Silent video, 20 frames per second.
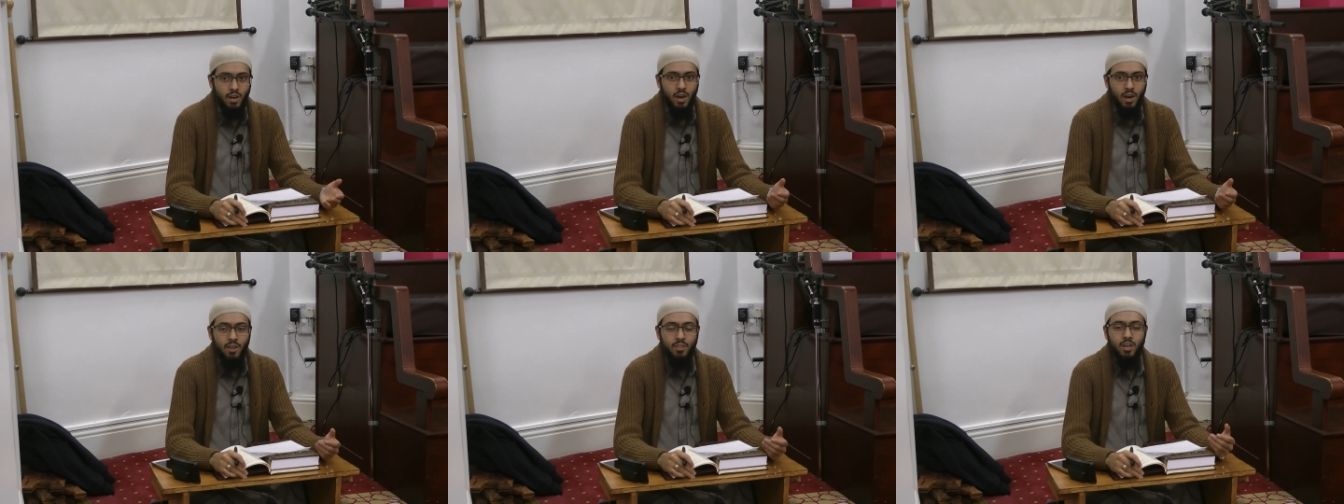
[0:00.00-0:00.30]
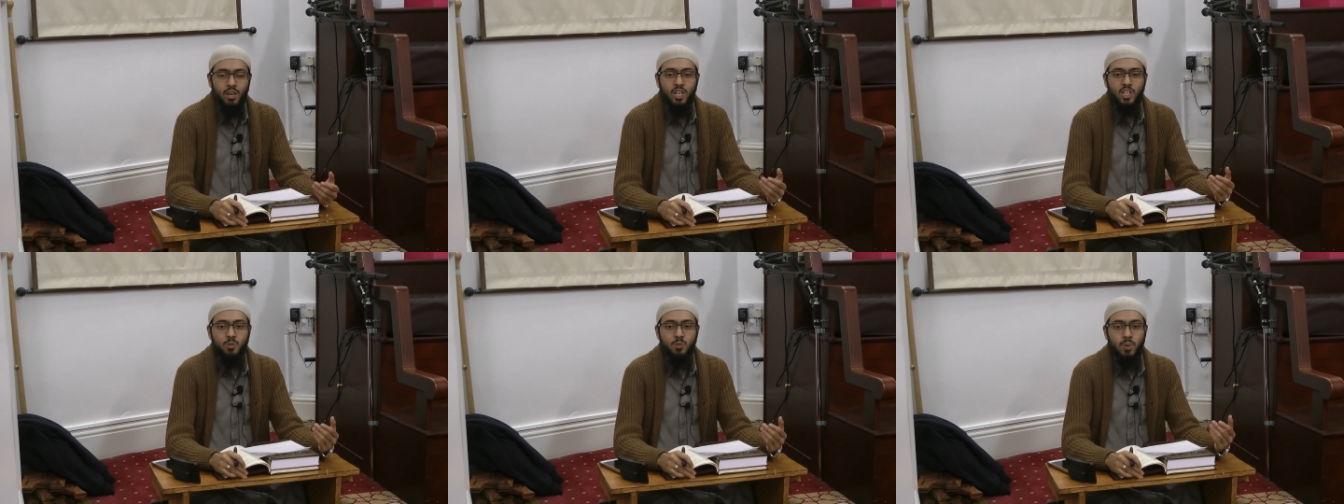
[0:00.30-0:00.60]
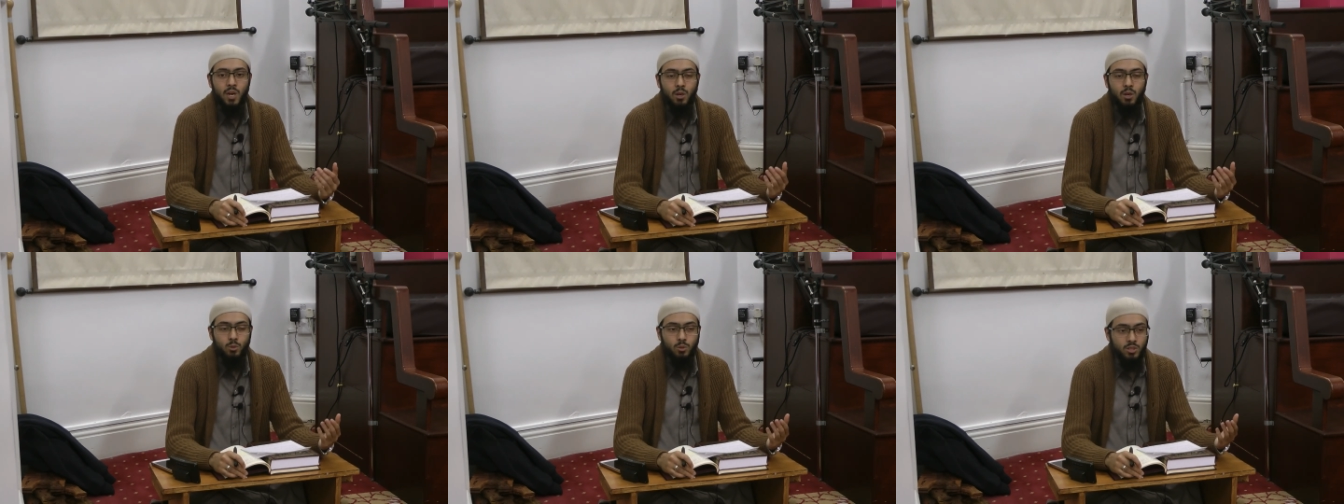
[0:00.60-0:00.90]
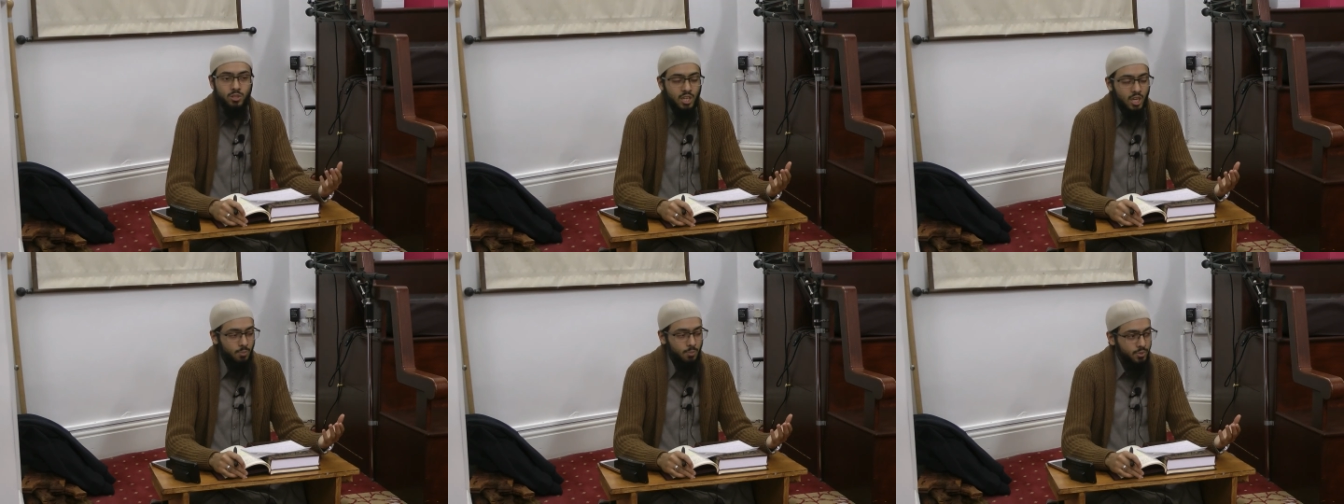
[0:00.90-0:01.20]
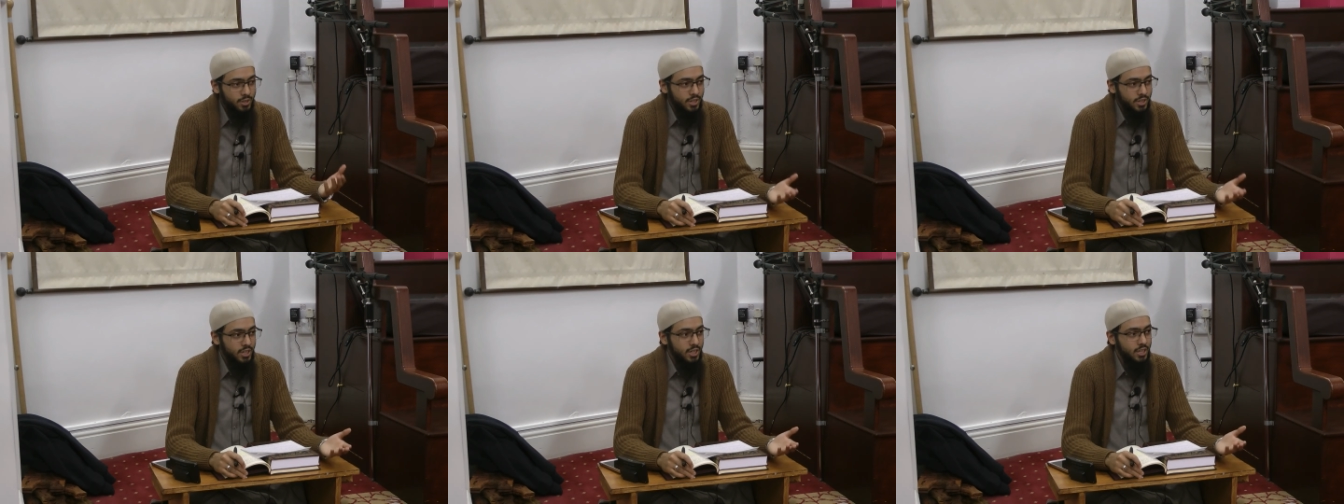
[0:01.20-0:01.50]
and the Atba'u
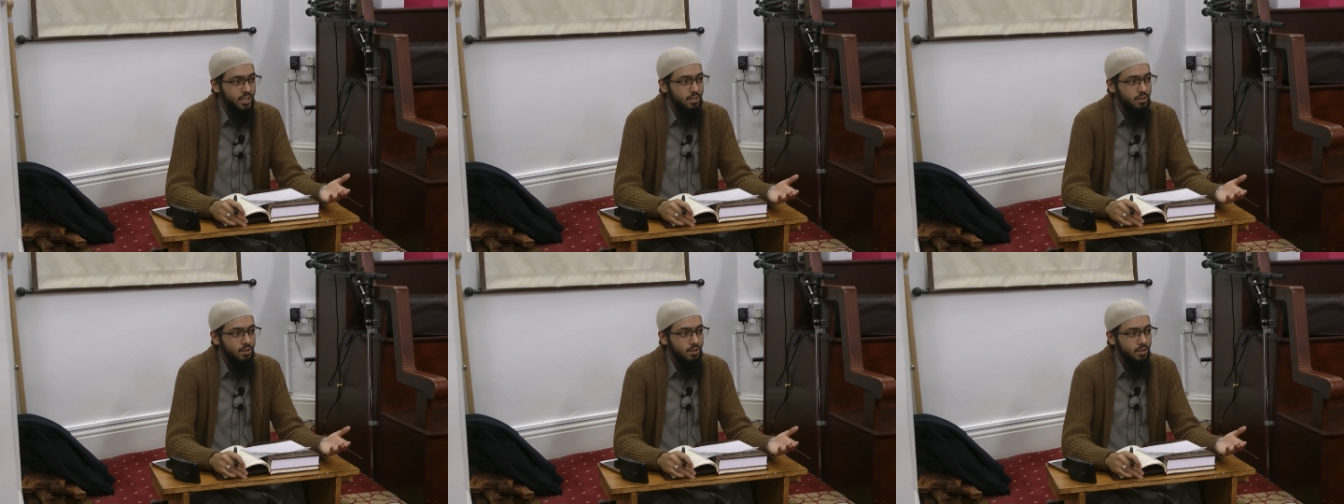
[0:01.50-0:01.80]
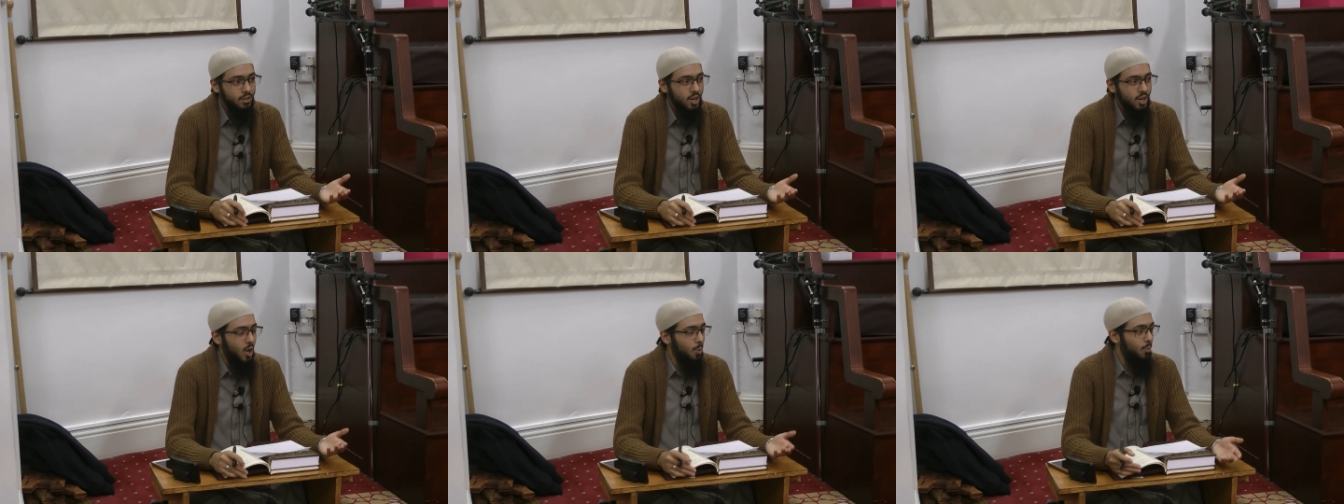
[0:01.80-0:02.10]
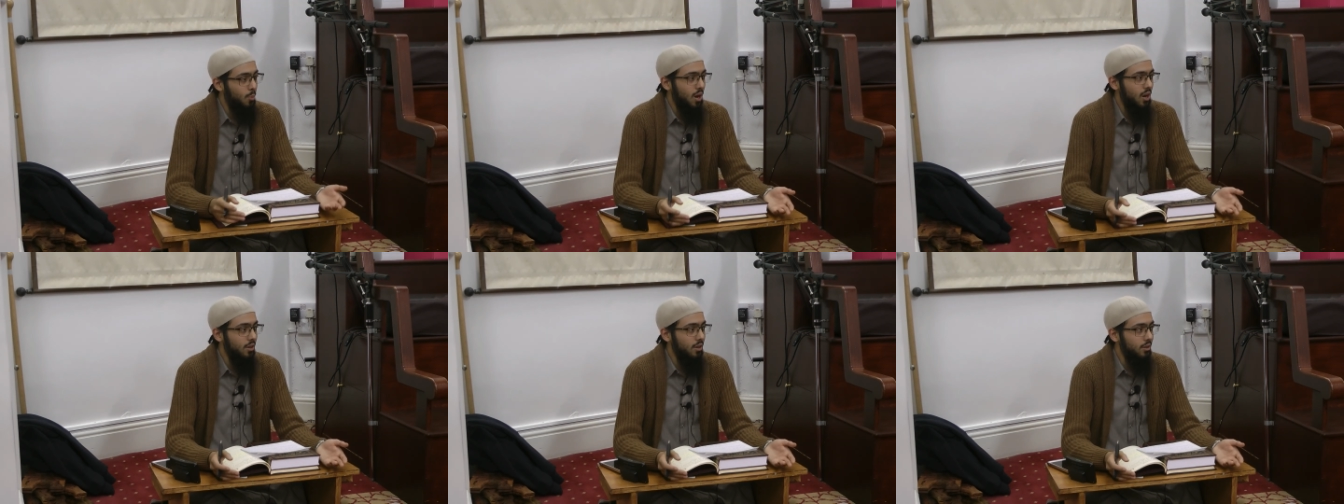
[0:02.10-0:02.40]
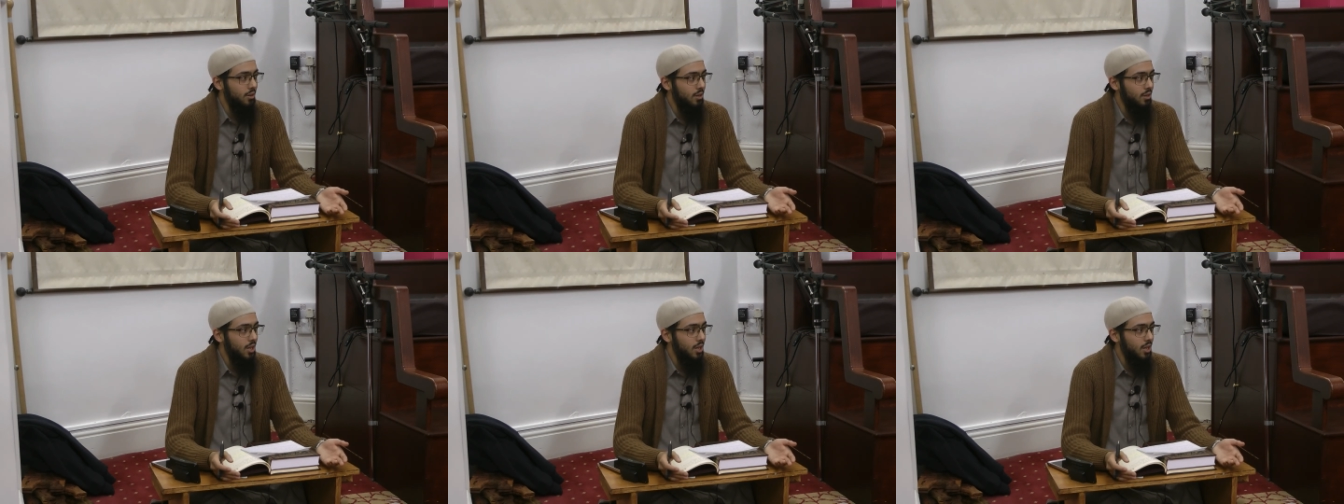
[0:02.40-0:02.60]
Tabi'een upon.